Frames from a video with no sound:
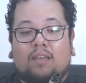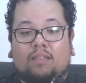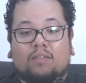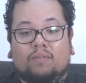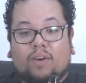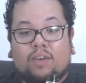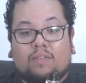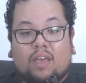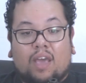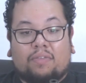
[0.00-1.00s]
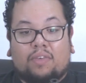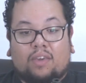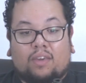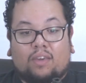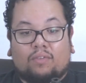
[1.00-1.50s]
This device I
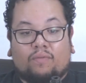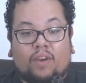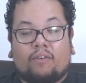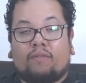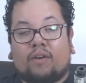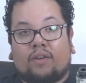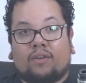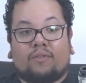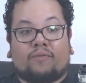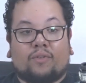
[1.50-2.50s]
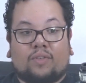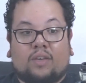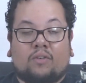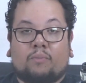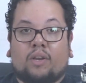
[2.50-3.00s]
think is very, very good for the
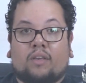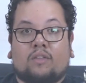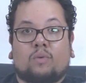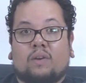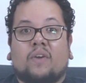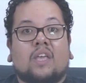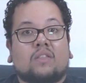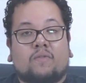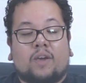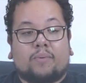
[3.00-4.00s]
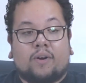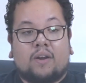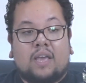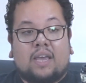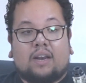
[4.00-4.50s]
intermediate to advanced vapor,
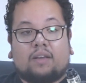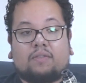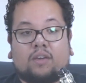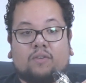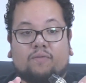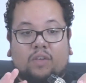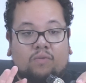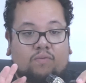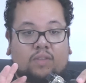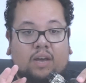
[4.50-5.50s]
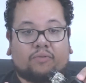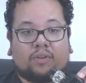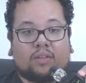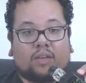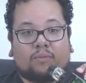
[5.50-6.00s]
and I think you
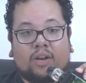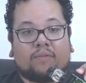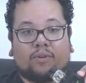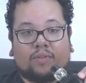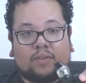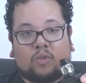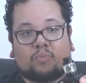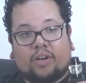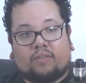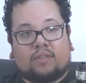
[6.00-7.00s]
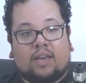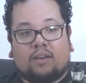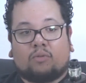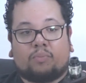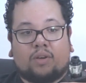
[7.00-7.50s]
definitely, whatever this is priced
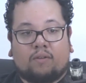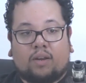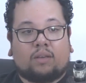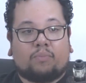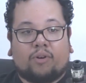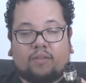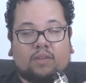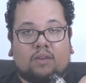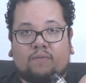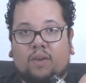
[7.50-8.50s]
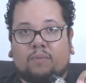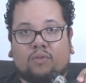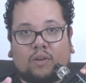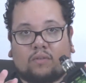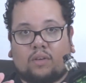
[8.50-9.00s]
at, it'll be greatly priced. Geekvape is
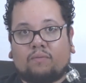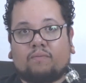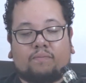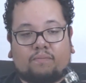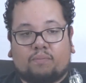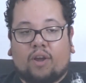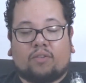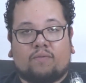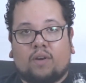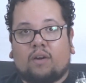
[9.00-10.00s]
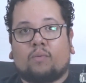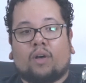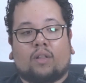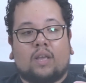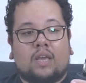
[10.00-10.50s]
generally priced very
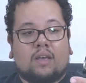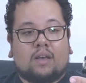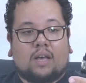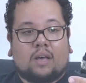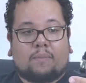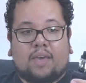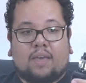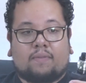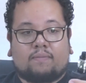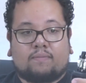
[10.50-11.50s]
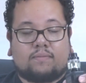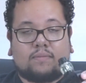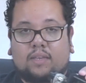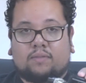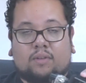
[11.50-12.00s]
well, and
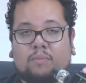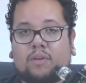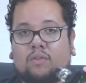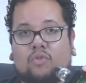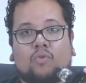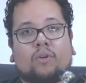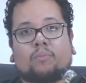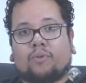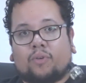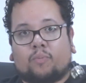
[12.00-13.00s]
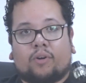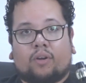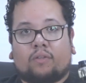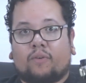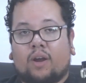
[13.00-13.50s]
it's going to be an enjoyable
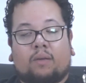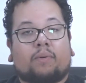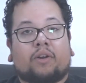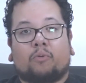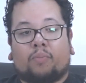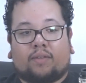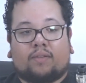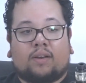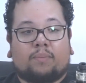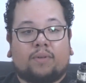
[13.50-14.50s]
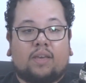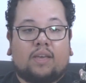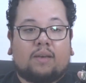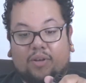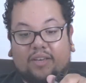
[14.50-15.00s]
experience for anybody who picks it up.
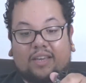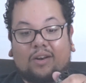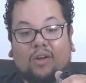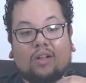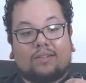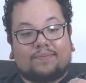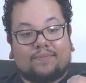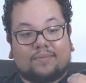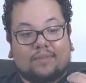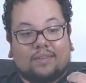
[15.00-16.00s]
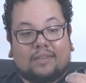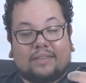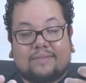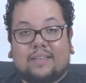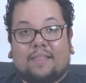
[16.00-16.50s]
But in all,
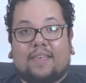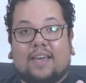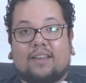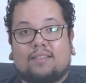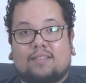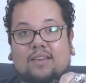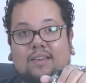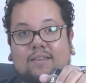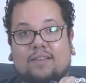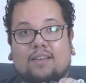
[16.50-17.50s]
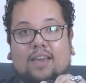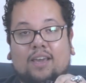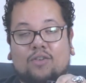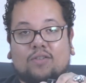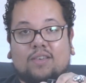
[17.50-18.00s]
that is the
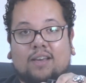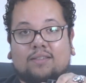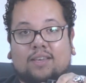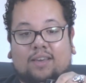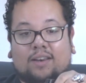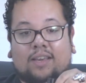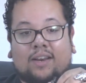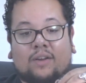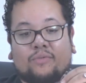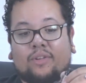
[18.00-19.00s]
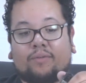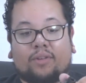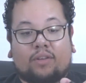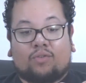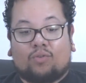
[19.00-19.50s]
Aegis X kit, and I really,
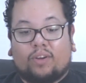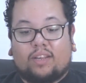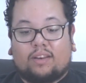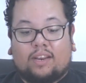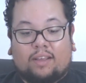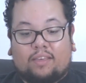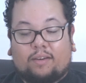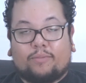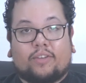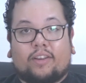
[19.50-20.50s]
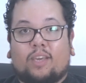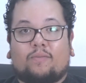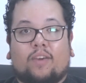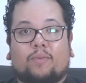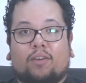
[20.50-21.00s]
really enjoyed it, and I think I'm just going to
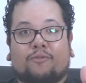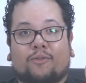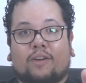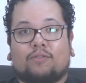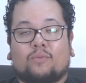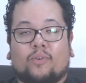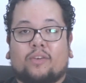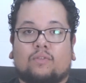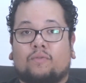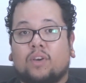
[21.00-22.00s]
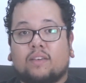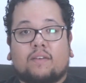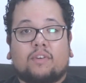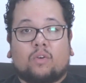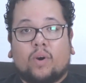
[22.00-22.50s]
keep vaping it for the rest of the week. So if you guys
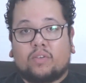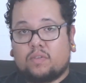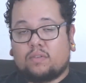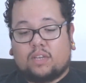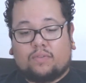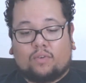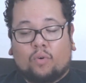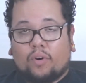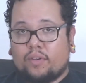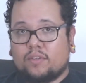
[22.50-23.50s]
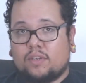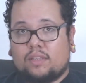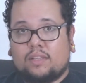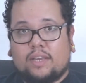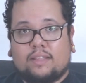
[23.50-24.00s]
have any questions on the coils or
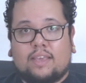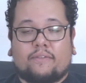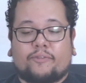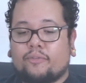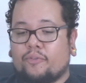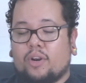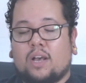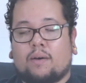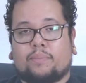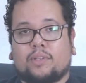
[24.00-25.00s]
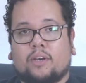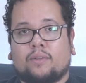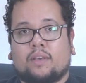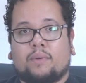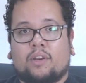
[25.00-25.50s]
anything like that, feel free to comment below
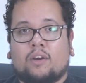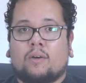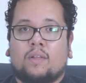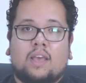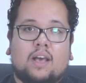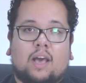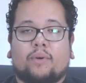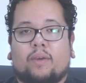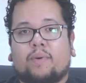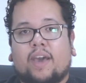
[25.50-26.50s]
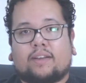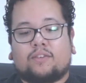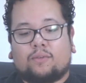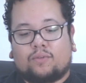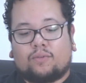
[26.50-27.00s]
and let me know. I will get back
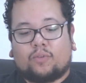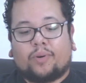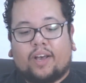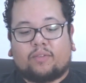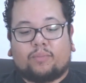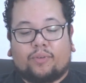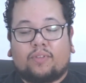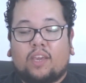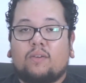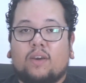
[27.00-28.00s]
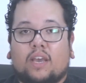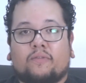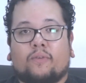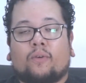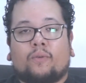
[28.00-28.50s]
to you as soon as possible. Thank you guys
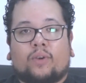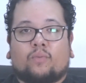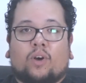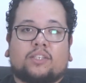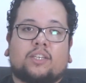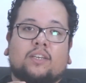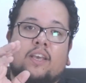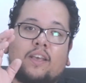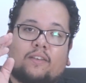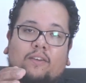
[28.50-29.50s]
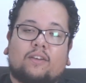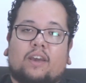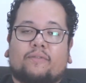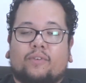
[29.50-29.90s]
for always watching Good Guy